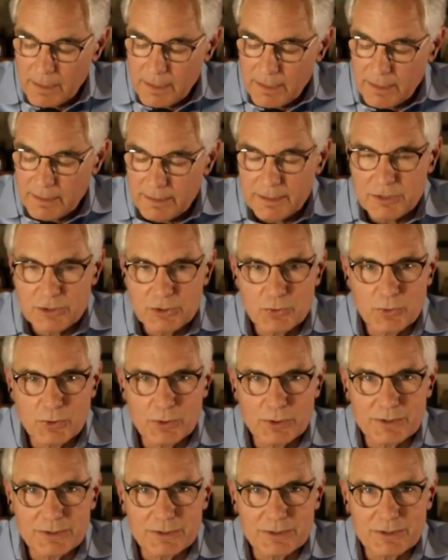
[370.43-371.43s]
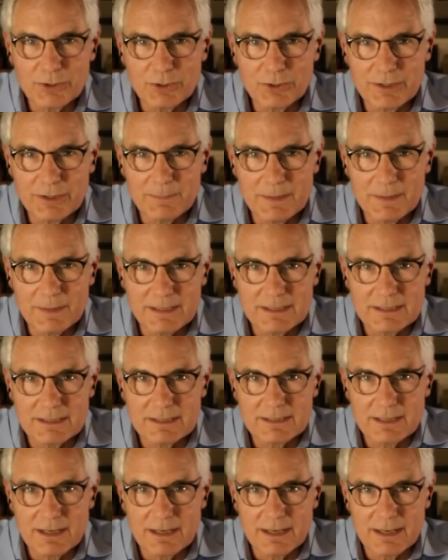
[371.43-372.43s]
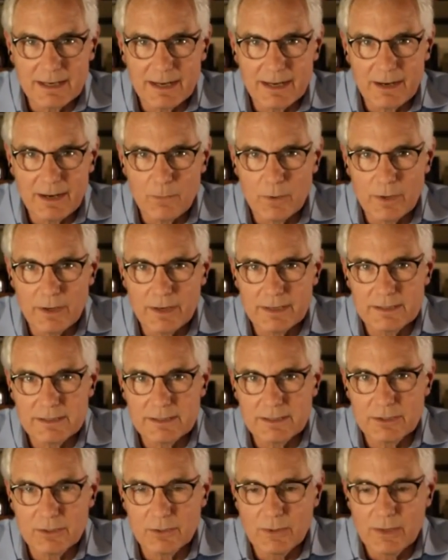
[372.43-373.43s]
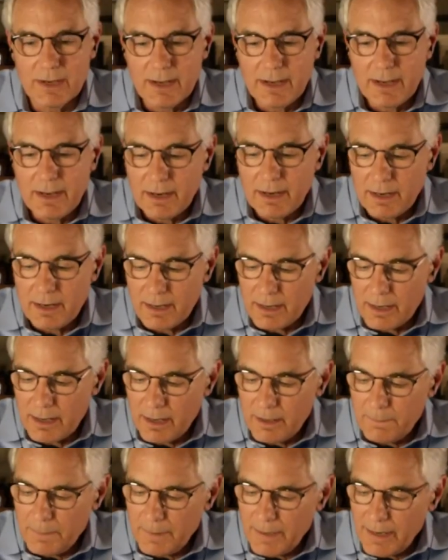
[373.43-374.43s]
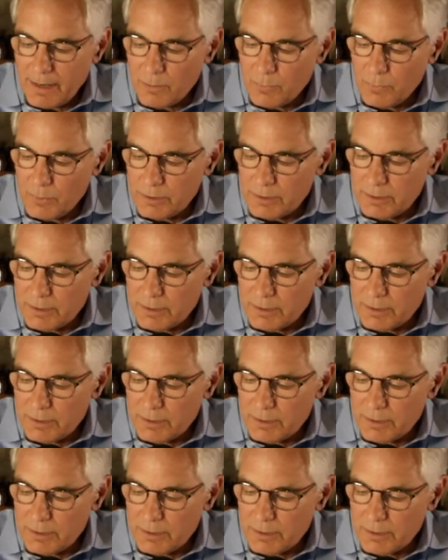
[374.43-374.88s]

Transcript: In this short 30 minutes, Doug and I want to unpack with